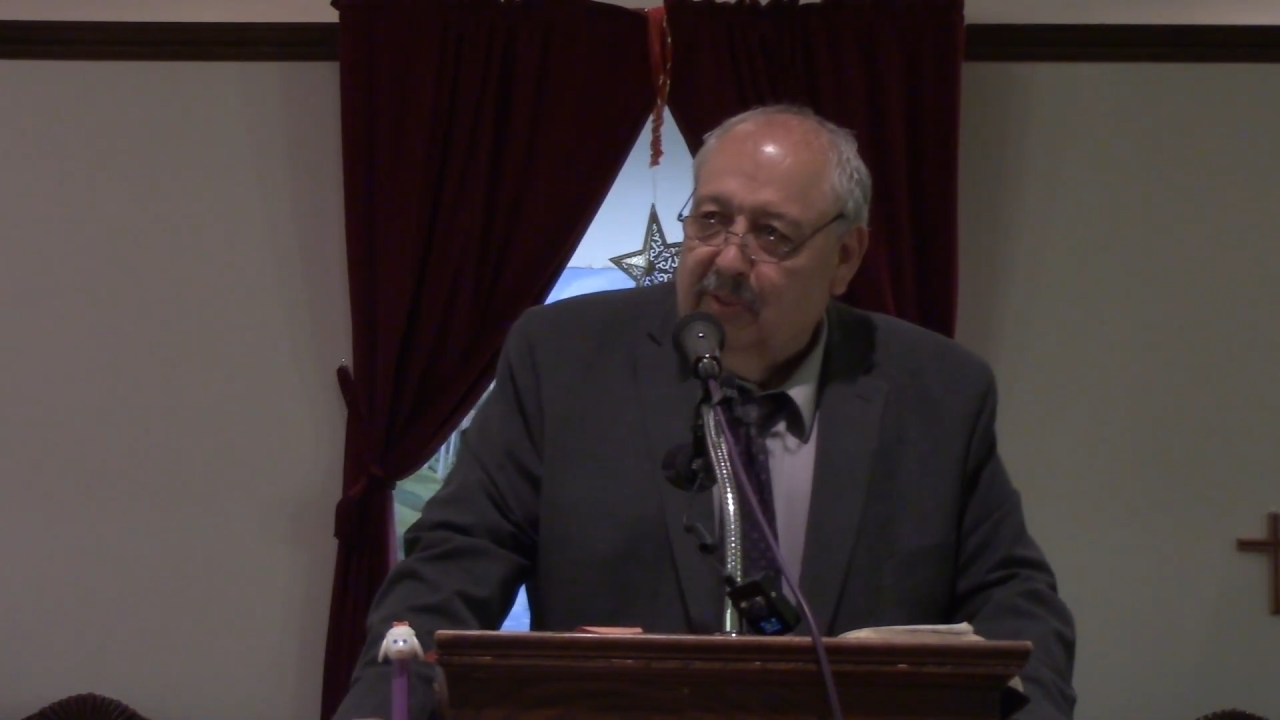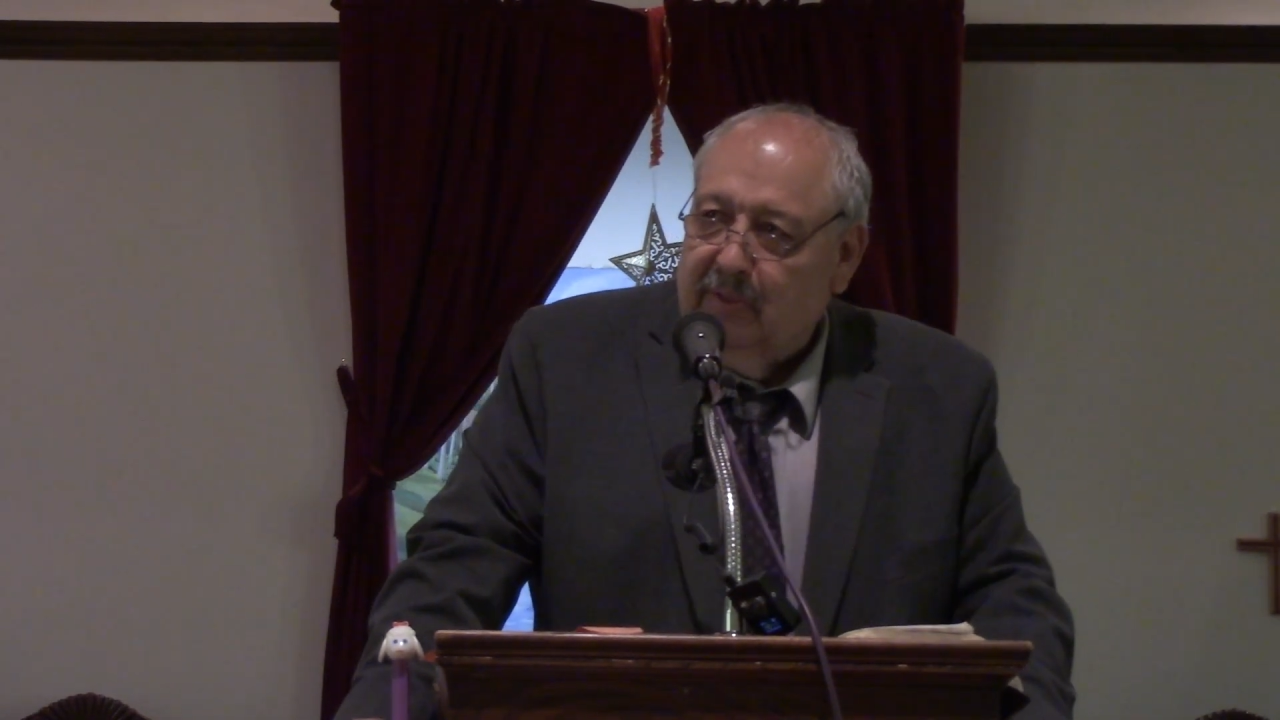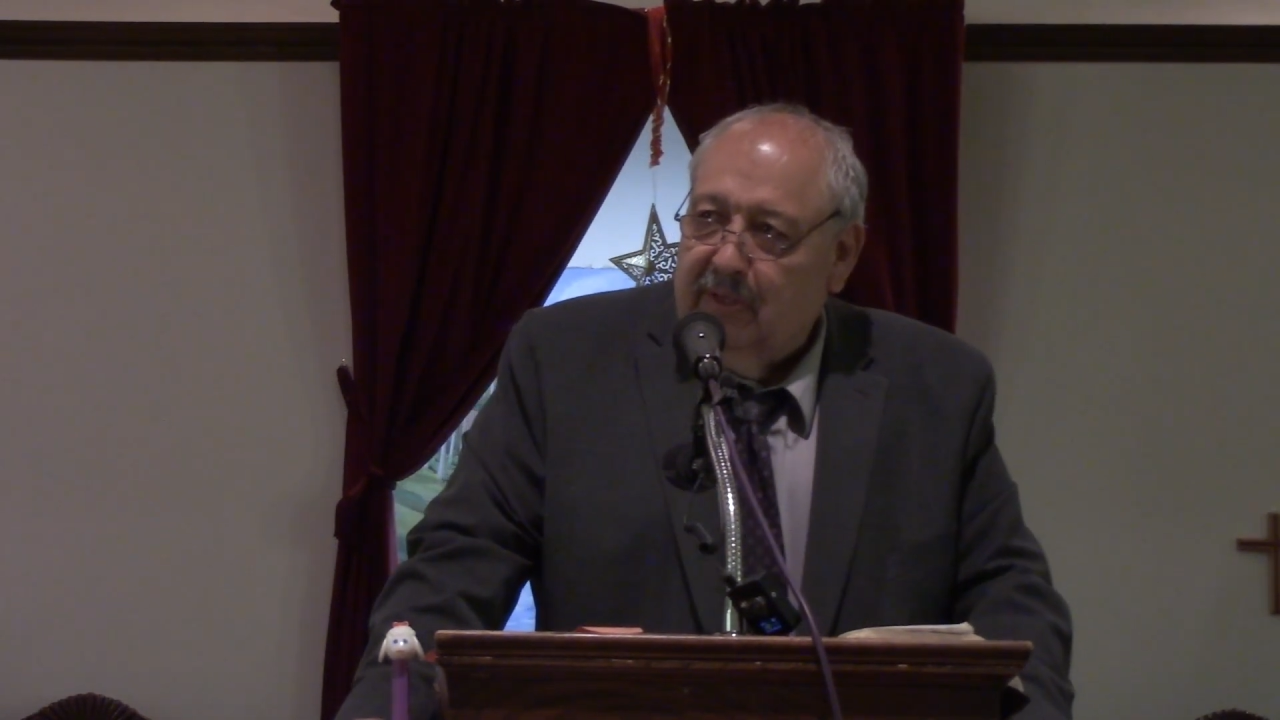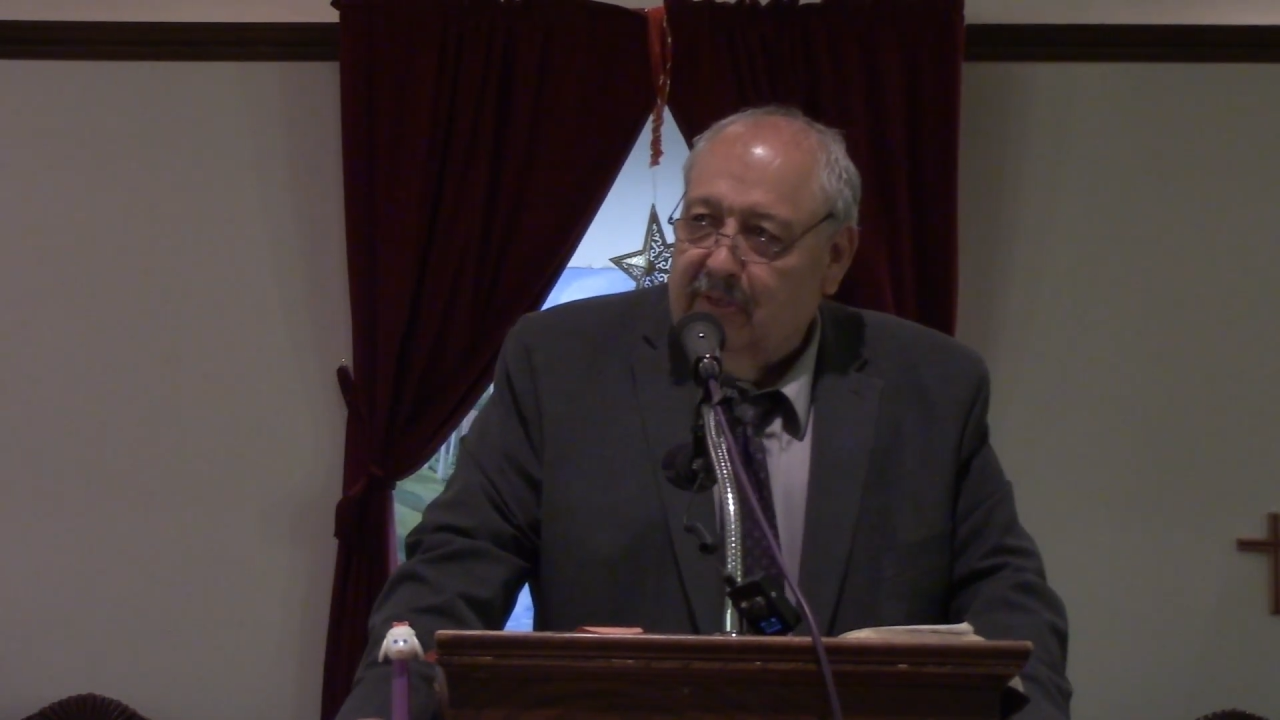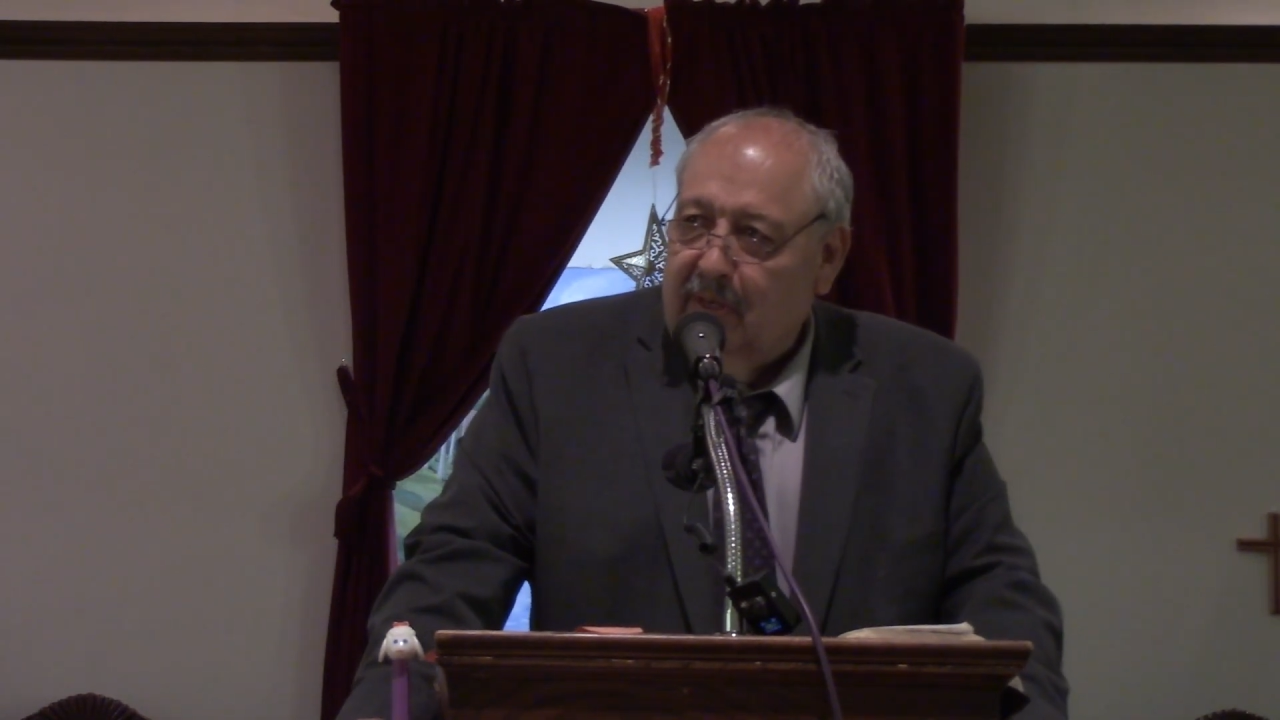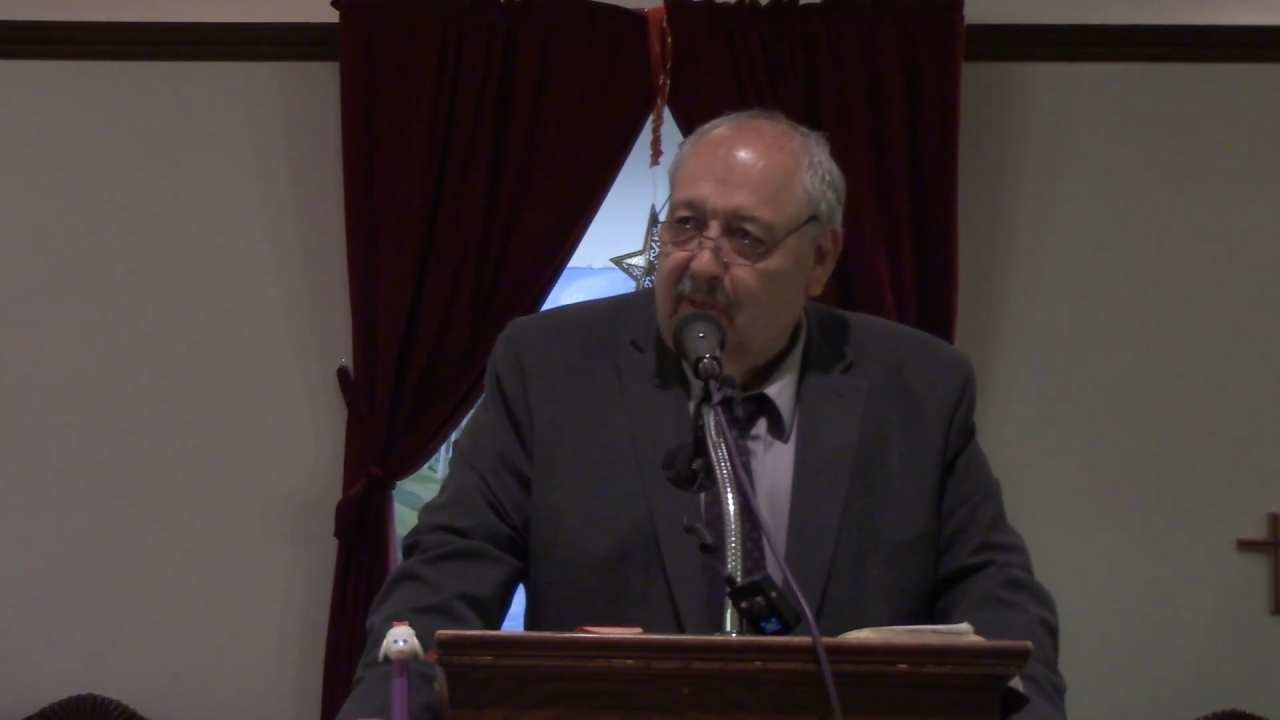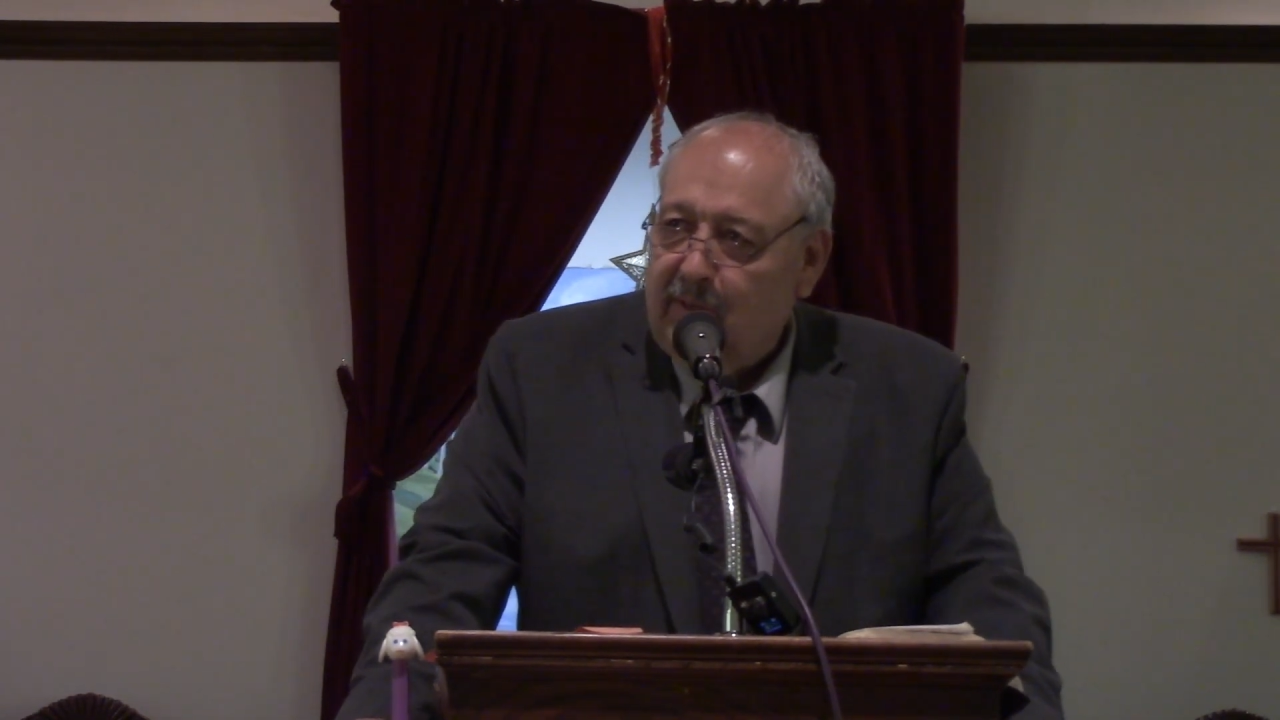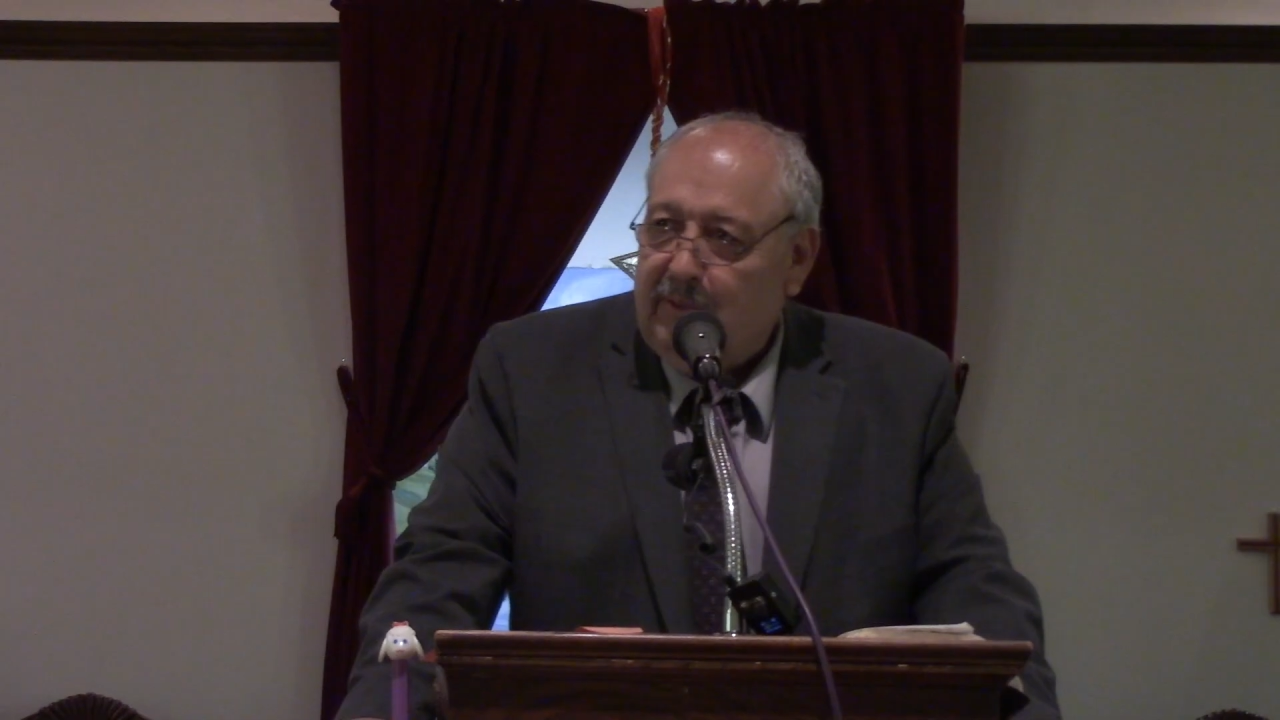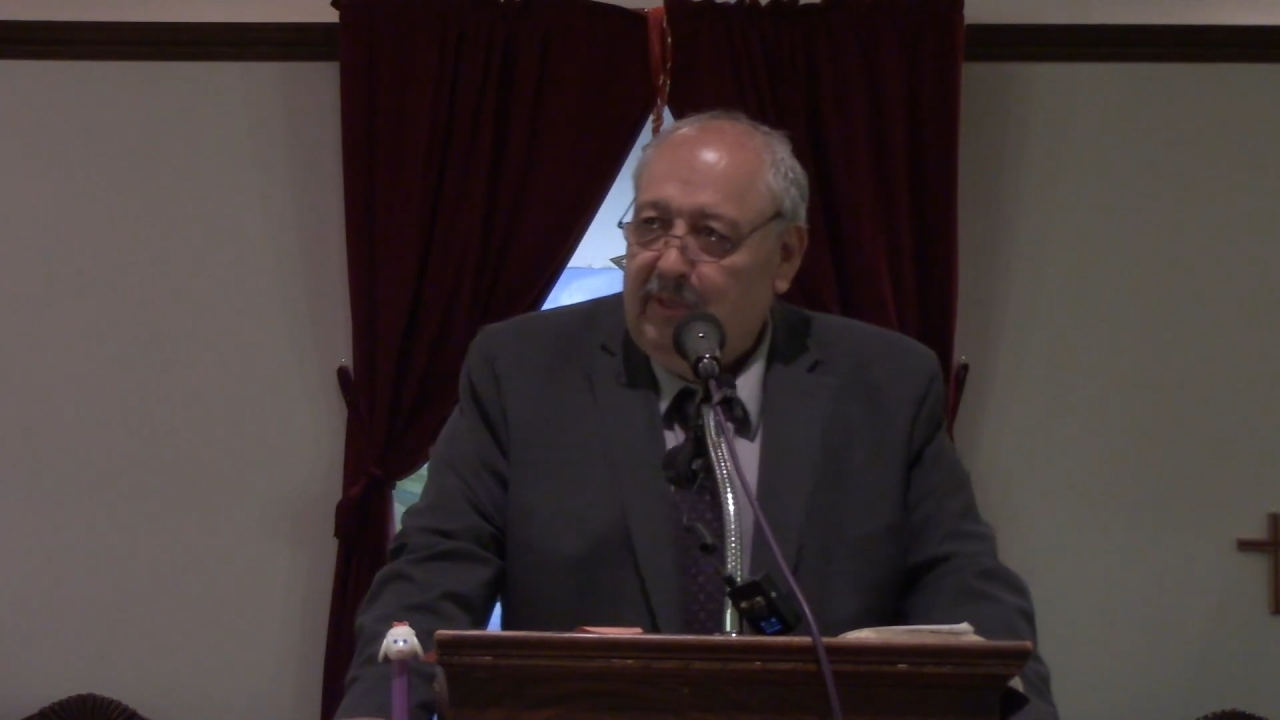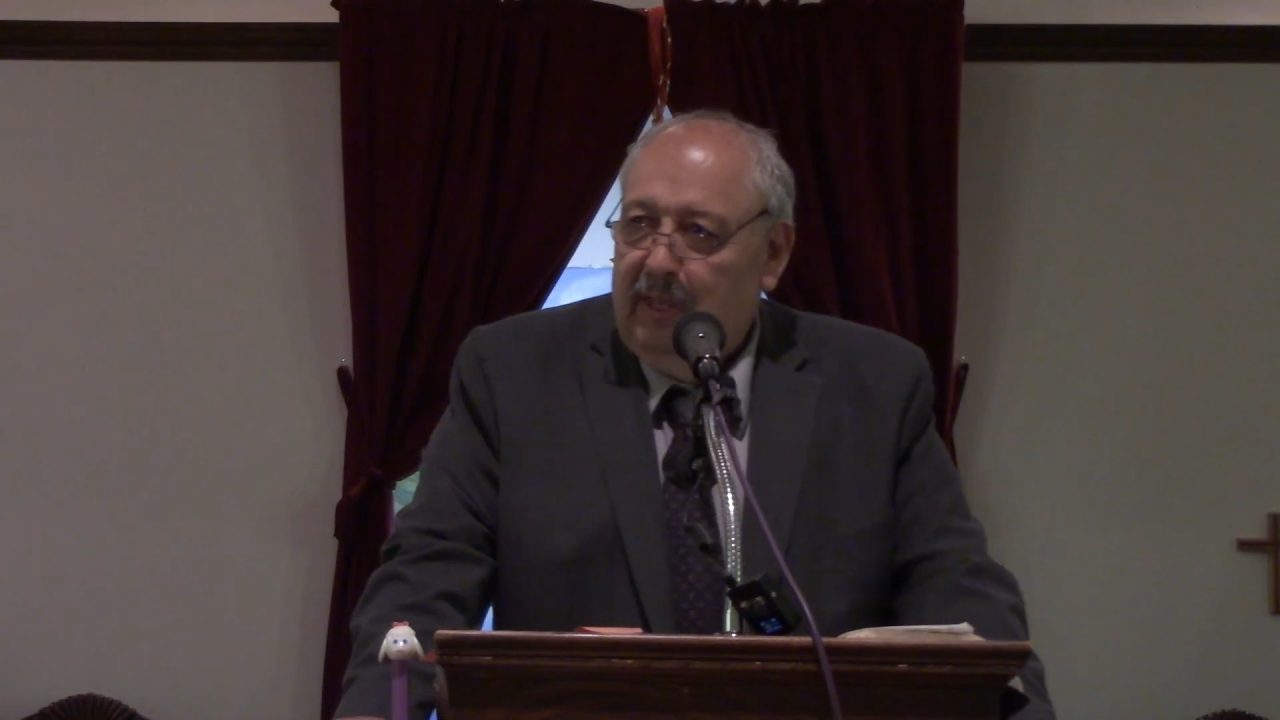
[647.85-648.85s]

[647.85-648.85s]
it says, it looks,